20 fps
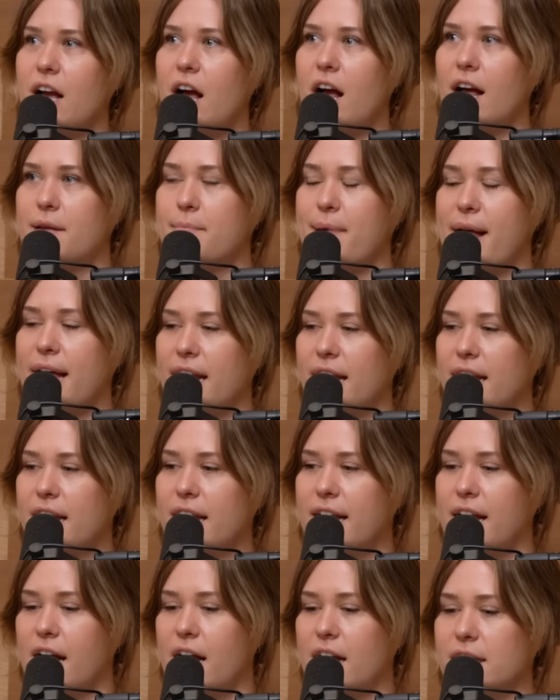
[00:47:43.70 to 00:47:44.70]
like automatic
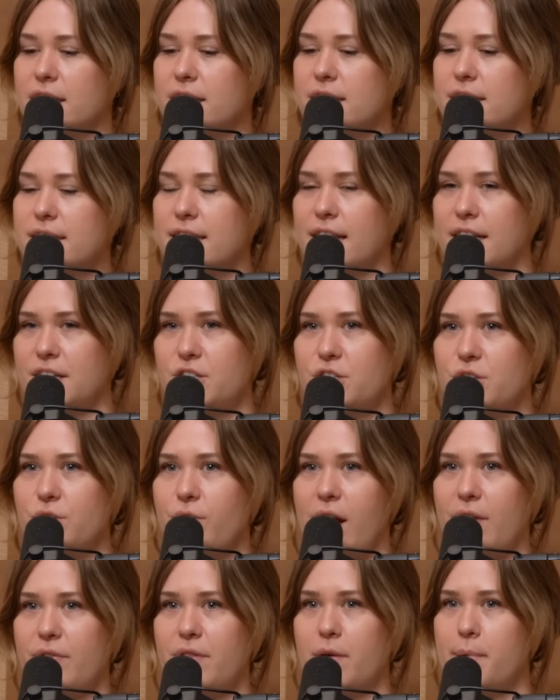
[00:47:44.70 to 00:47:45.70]
guns that
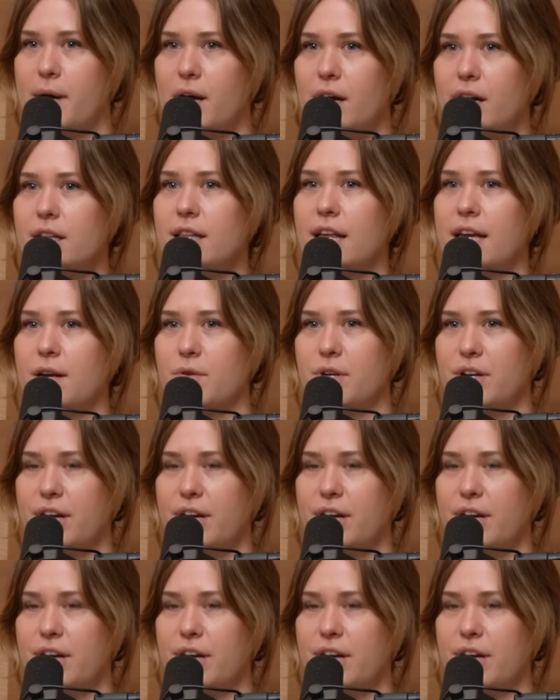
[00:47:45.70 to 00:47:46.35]
shoot out the ball like